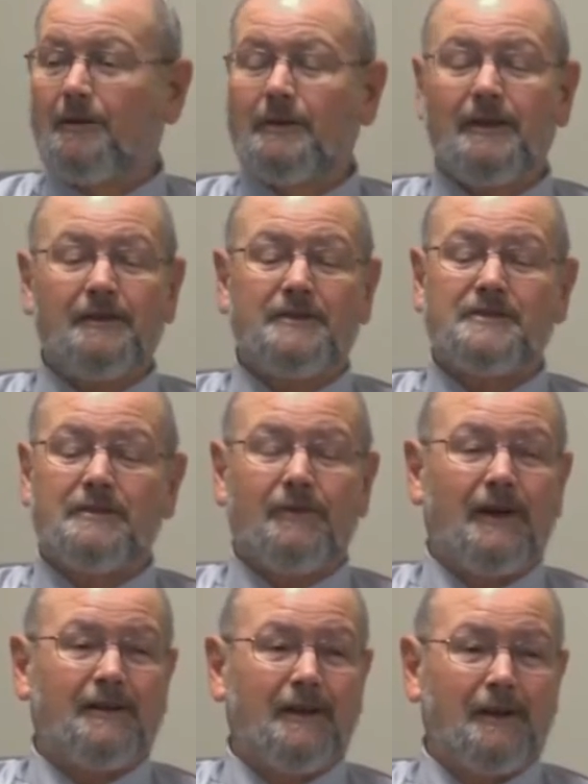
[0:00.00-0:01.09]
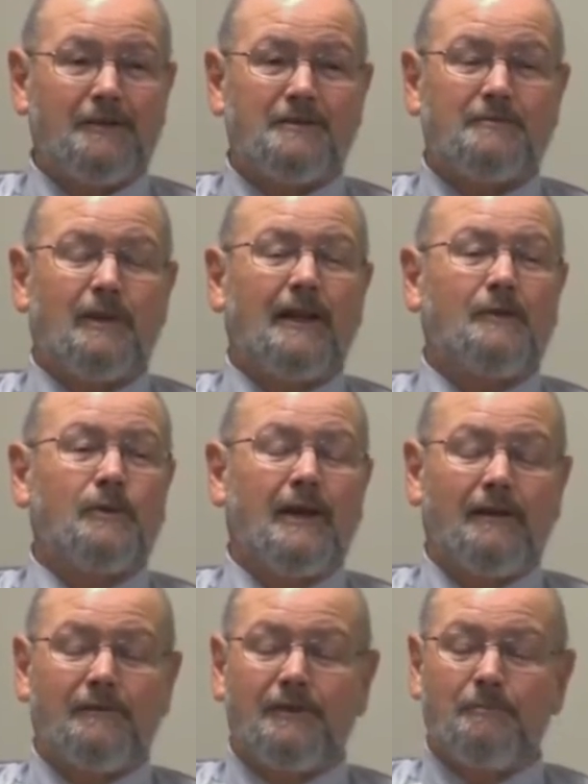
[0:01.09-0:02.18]
in these divine narratives, like we
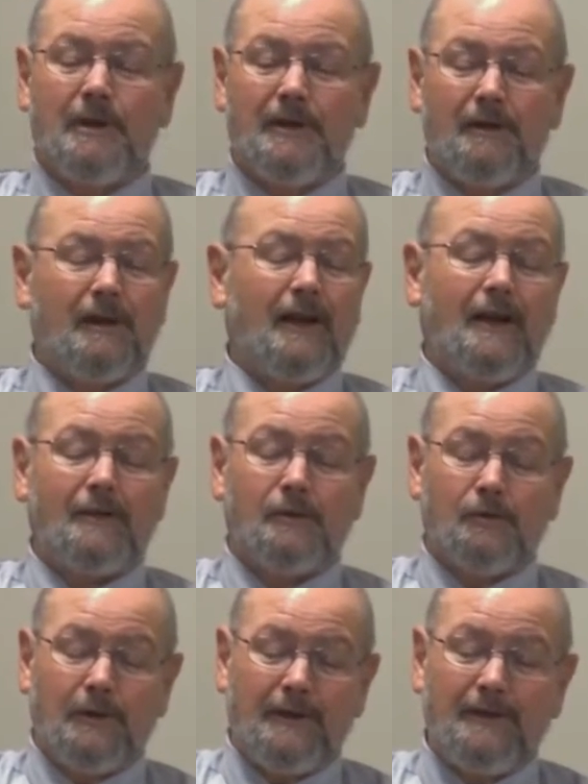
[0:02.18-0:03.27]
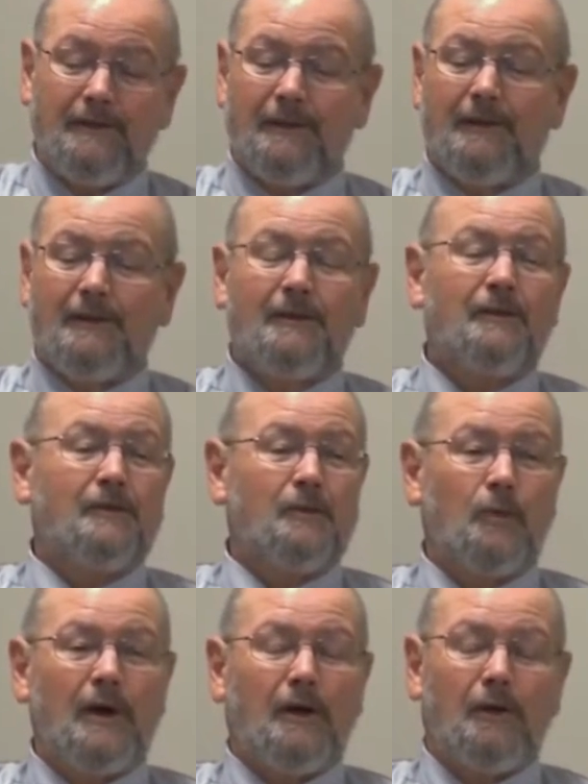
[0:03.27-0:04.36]
have the Be'er Lahai-Roi, the
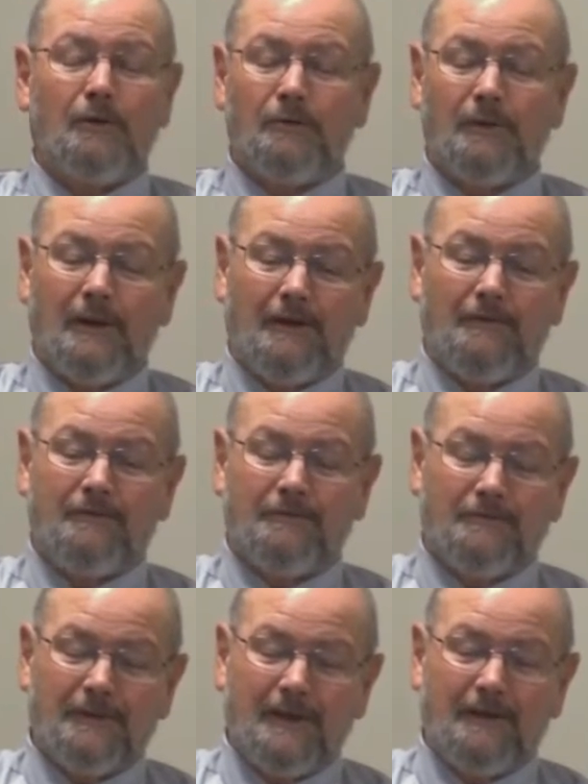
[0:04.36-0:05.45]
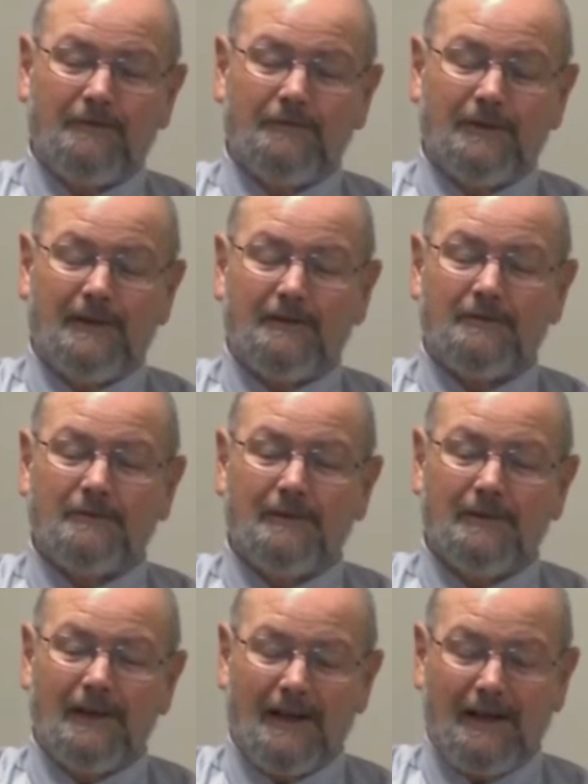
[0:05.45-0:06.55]
well of
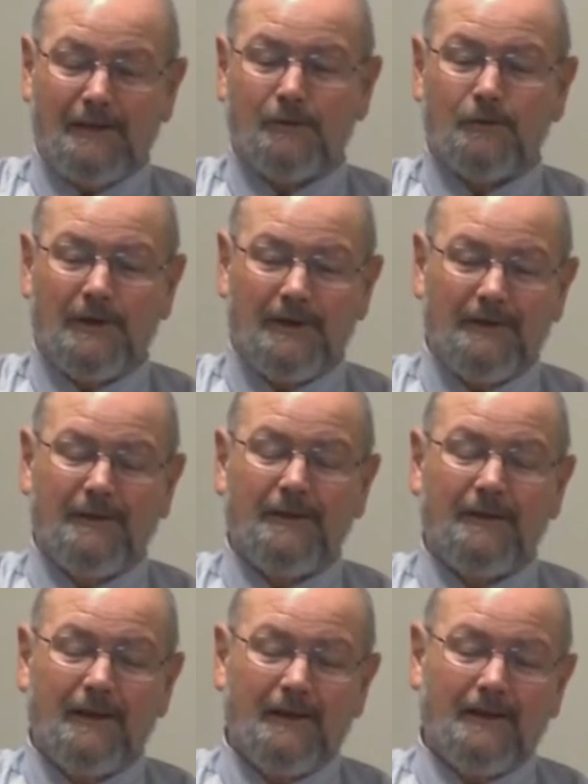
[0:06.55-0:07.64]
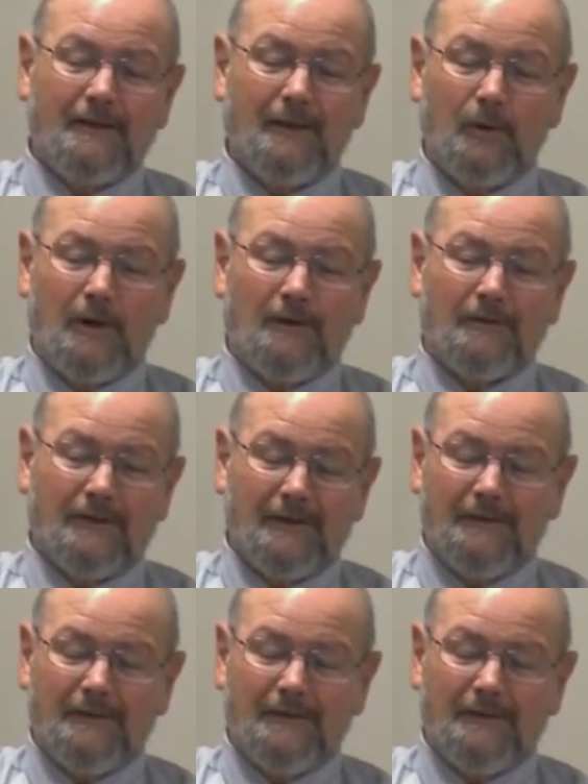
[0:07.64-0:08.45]
Lahai-Roi, where